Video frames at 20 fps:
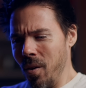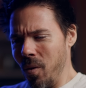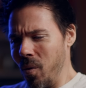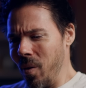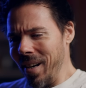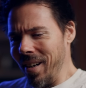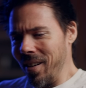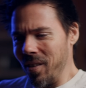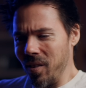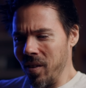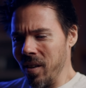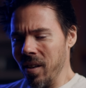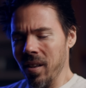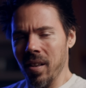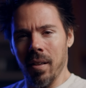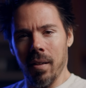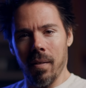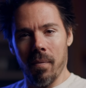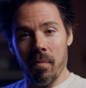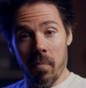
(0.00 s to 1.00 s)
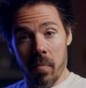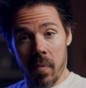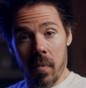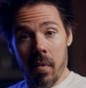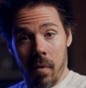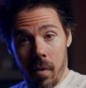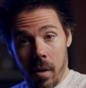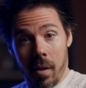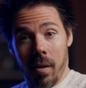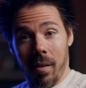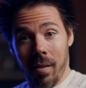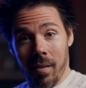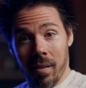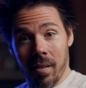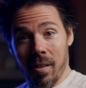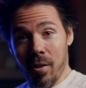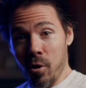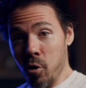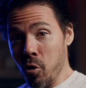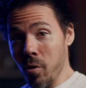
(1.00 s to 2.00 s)
Wow, huh?
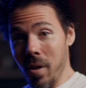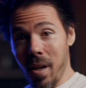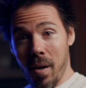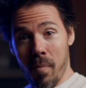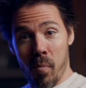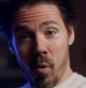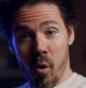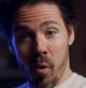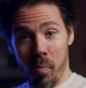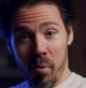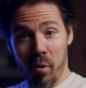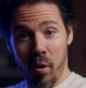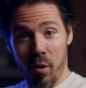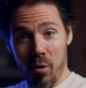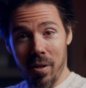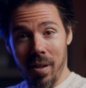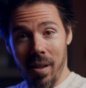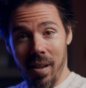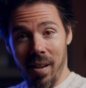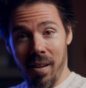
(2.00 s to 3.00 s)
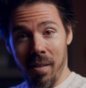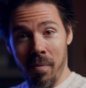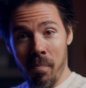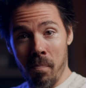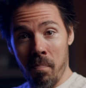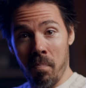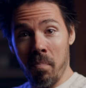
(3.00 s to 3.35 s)
You get more protein,